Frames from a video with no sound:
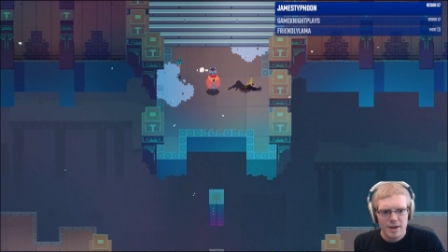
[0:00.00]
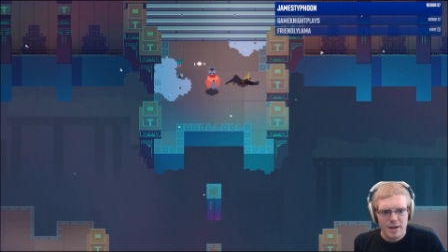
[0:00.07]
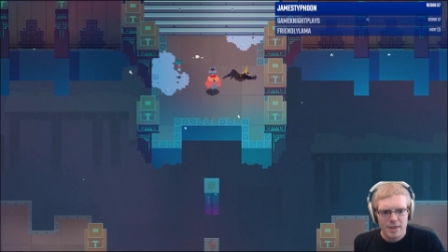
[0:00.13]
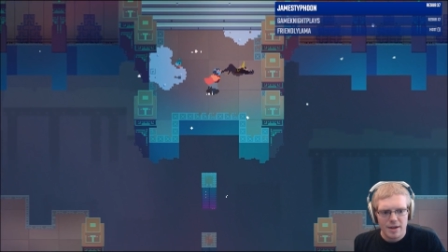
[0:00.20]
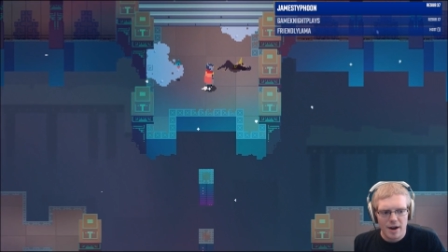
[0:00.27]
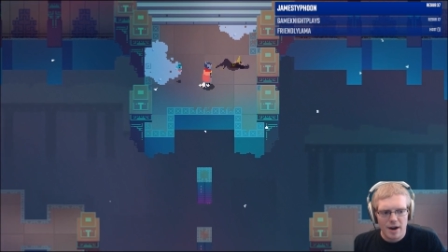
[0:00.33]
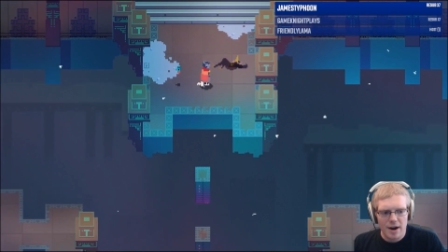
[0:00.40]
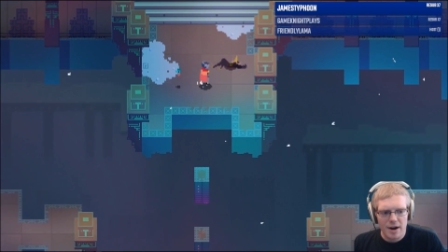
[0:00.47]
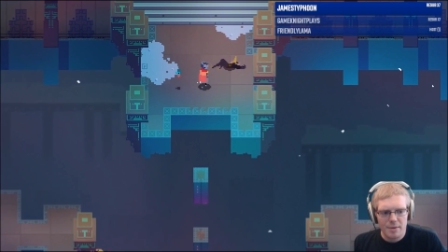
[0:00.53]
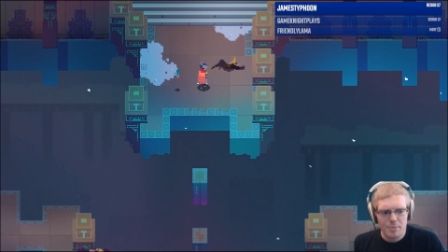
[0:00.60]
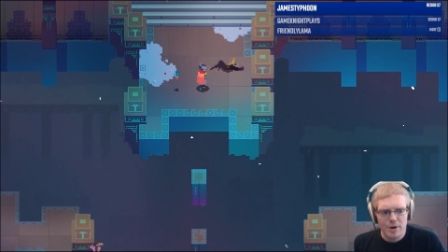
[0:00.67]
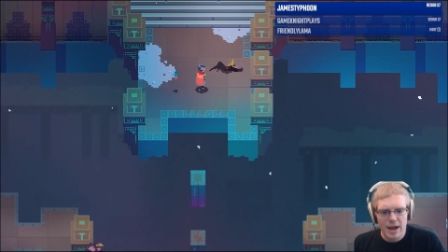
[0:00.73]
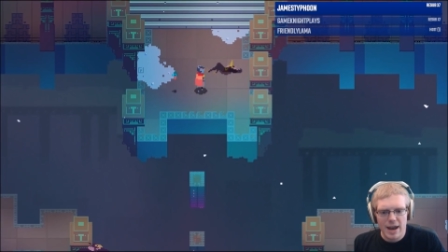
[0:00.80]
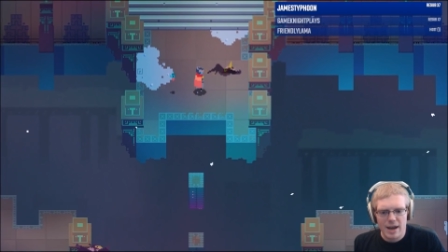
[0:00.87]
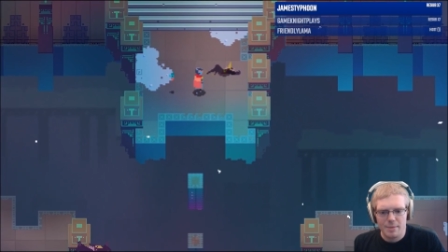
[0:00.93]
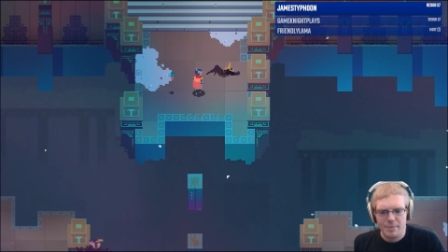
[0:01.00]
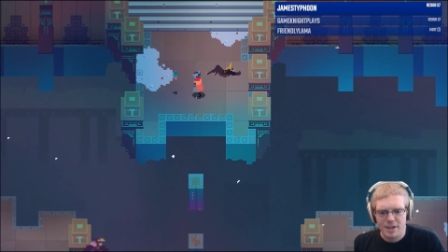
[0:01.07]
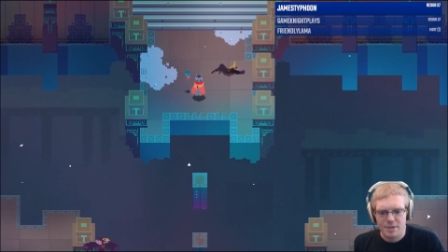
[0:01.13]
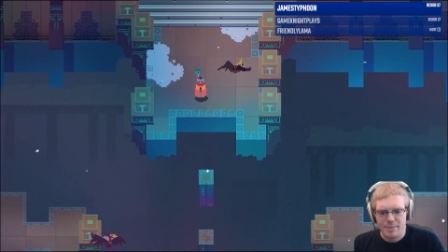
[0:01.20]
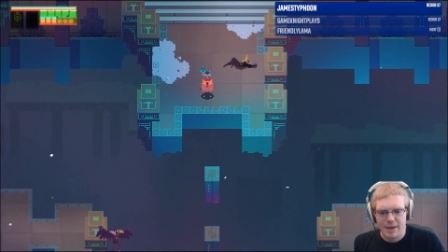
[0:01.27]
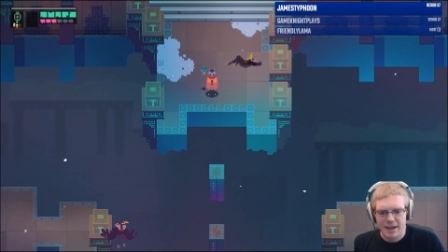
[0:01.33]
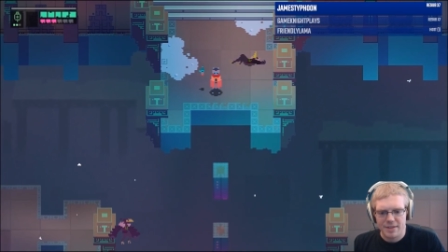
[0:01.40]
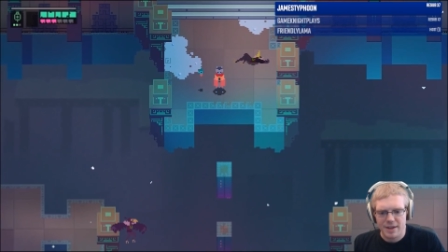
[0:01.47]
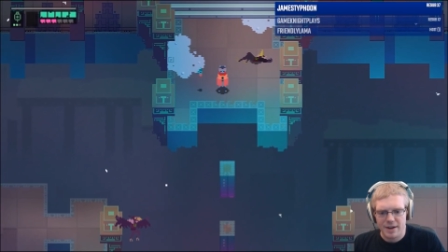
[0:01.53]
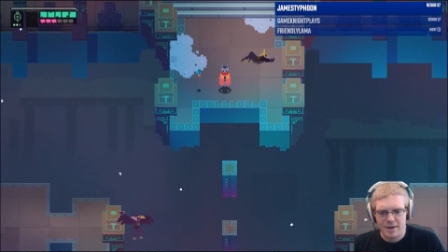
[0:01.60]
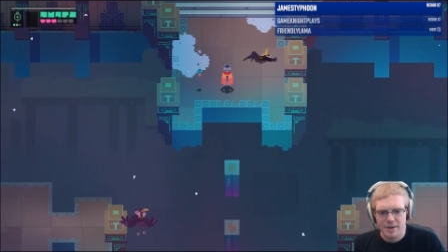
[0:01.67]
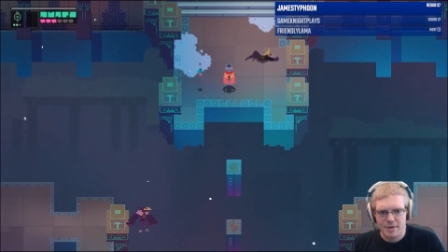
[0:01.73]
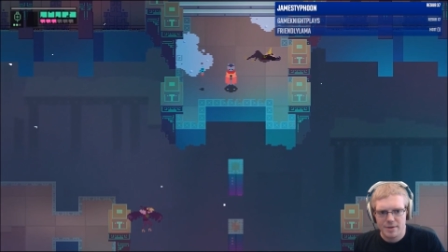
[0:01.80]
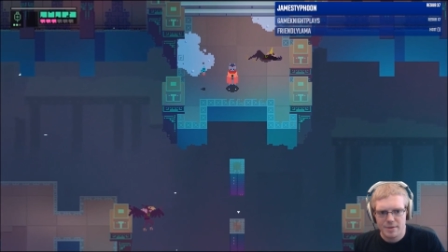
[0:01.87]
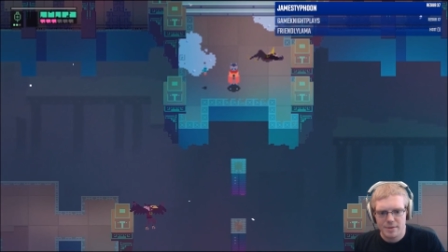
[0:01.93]
There are more enemies back
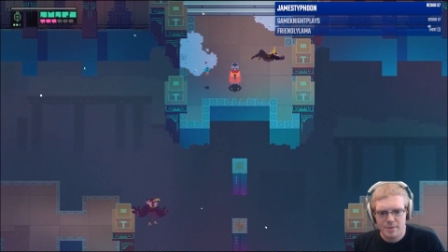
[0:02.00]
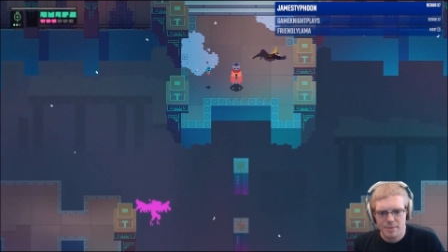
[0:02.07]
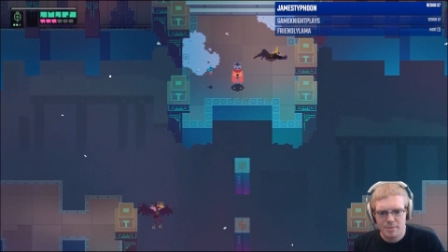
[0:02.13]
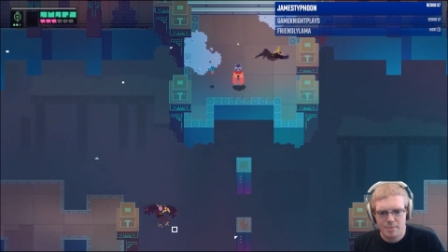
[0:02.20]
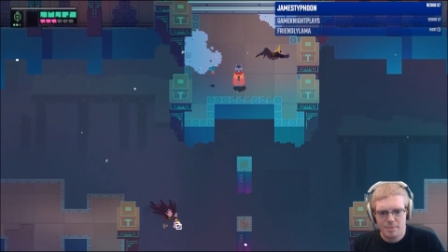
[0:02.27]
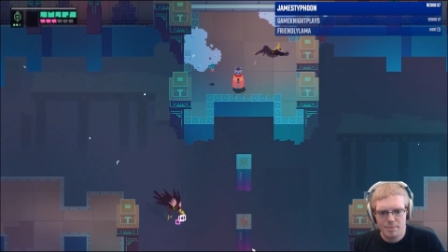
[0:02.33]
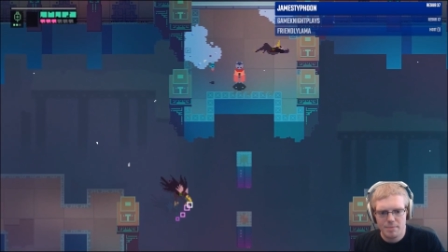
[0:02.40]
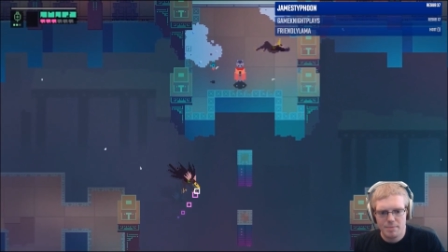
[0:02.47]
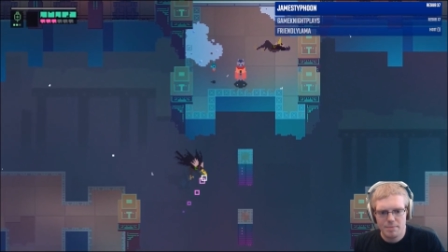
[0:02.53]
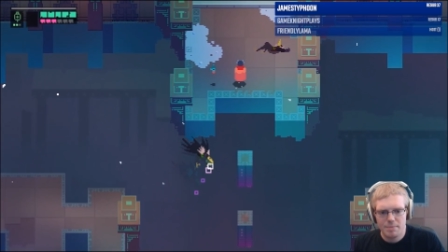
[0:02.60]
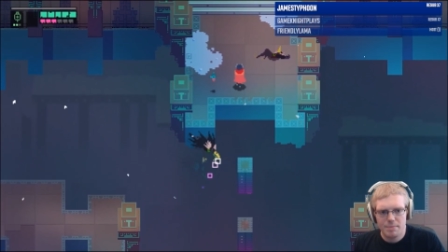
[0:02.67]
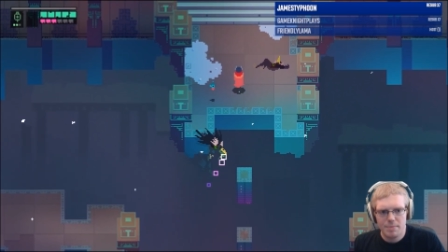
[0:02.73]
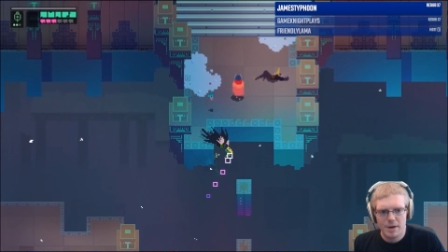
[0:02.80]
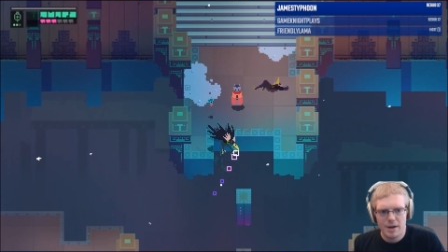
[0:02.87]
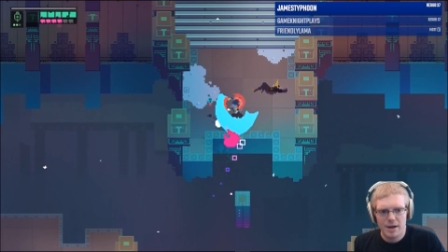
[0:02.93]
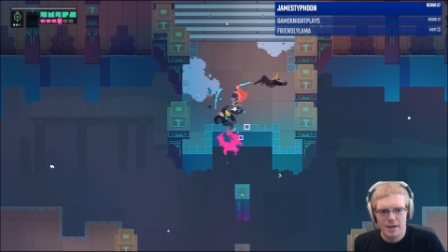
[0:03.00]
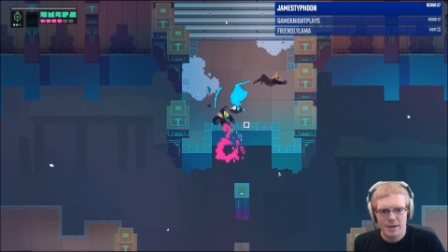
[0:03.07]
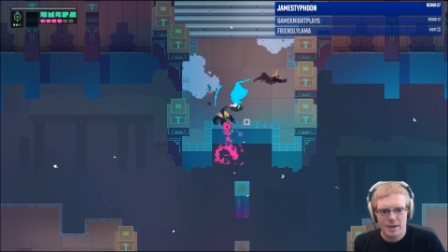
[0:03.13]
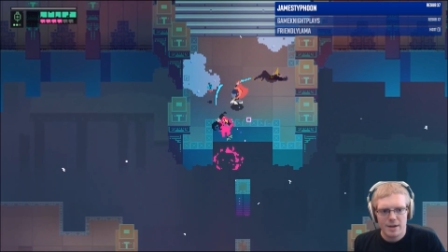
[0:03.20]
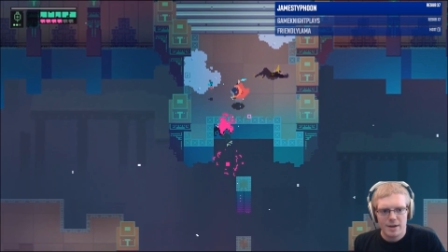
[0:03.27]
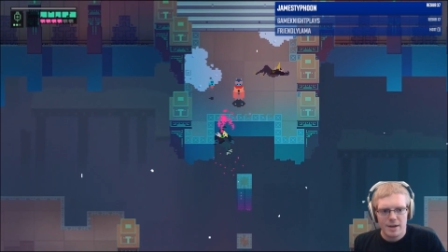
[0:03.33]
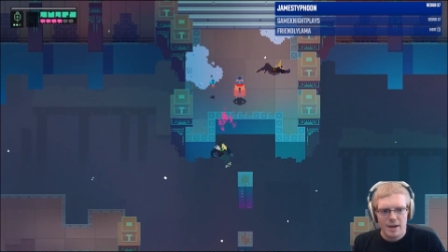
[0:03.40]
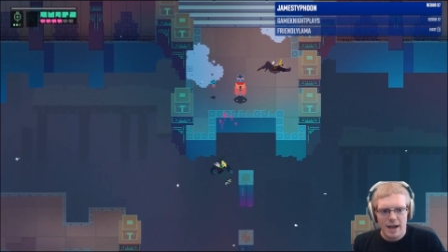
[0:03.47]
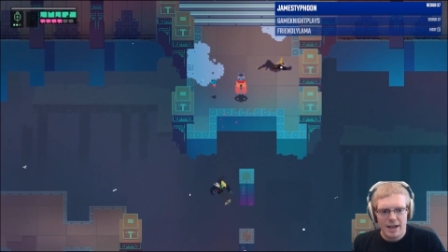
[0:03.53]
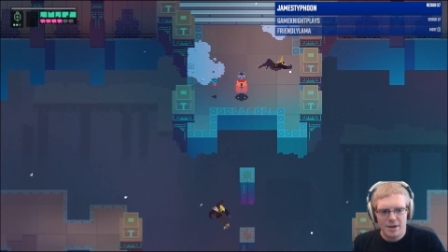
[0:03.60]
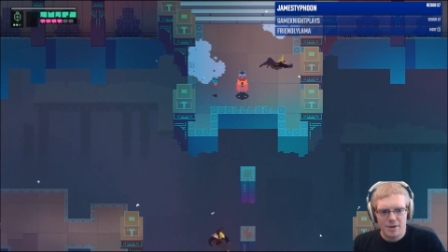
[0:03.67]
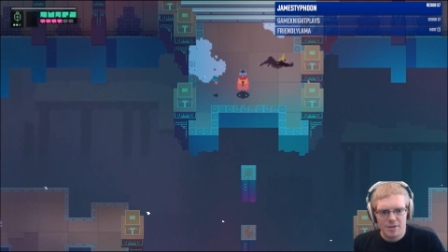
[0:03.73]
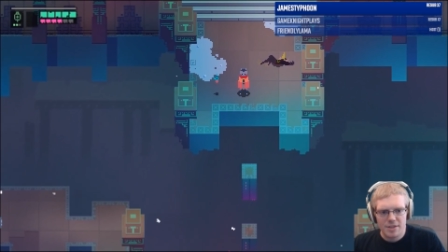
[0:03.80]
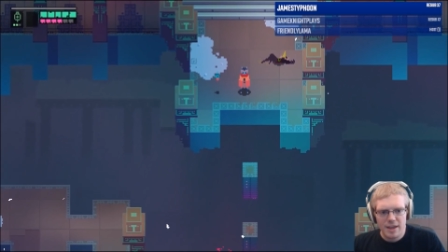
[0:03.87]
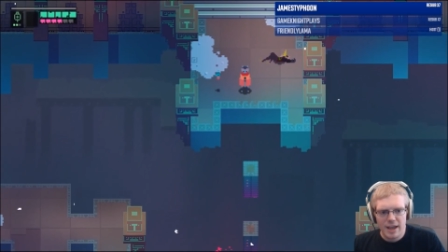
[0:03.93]
there, but I
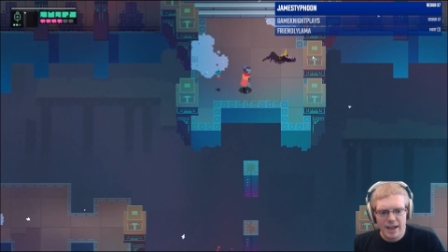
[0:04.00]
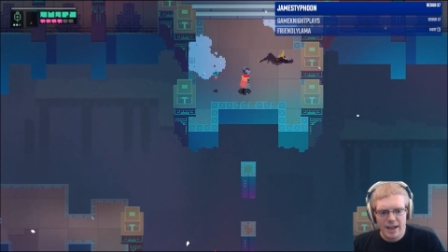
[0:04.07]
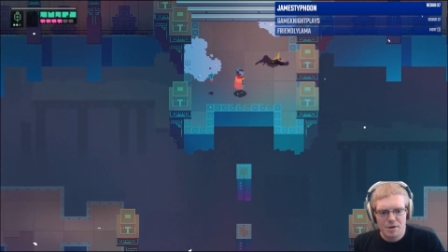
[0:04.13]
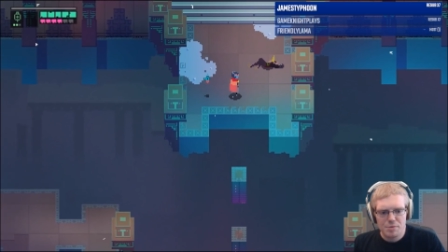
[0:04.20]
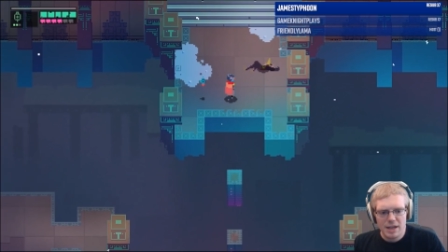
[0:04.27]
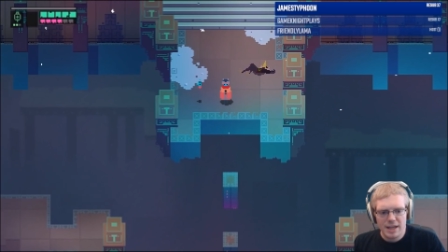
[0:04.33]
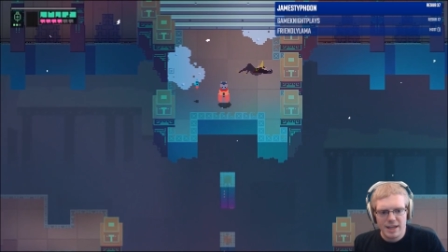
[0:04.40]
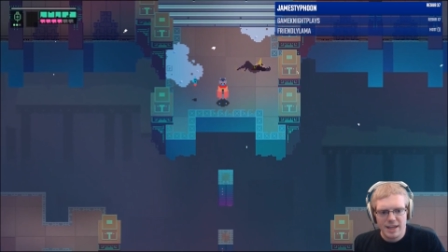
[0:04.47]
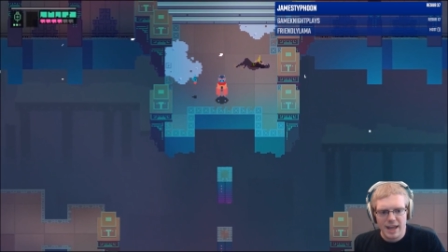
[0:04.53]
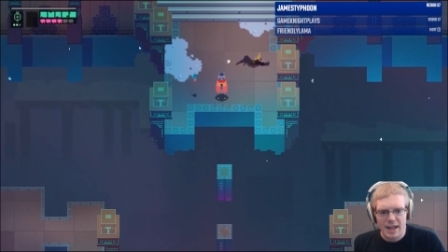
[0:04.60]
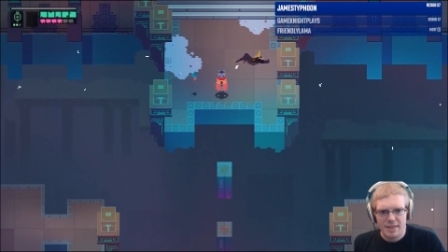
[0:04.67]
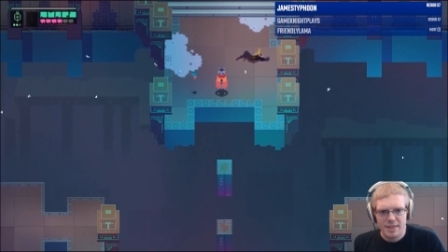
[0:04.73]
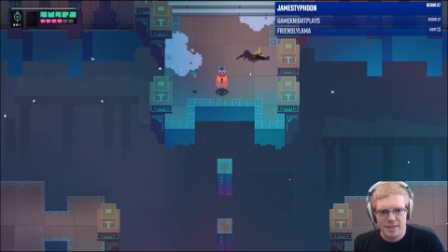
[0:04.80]
don't think I can really get